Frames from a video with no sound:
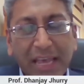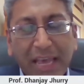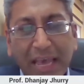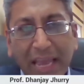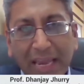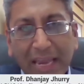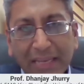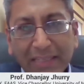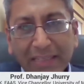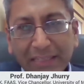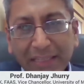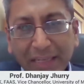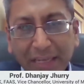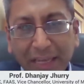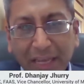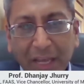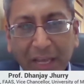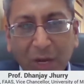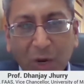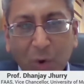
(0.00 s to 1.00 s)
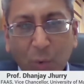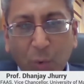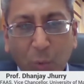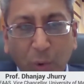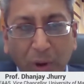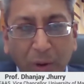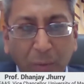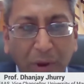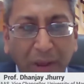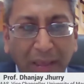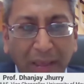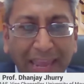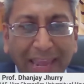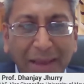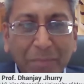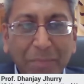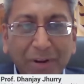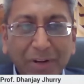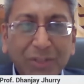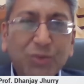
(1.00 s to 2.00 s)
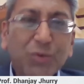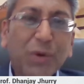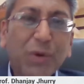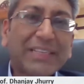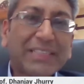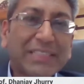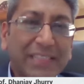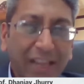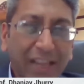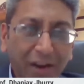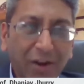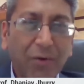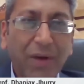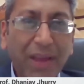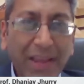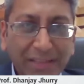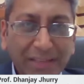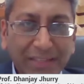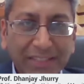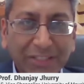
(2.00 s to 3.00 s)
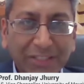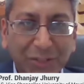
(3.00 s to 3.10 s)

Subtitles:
And we were able to accelerate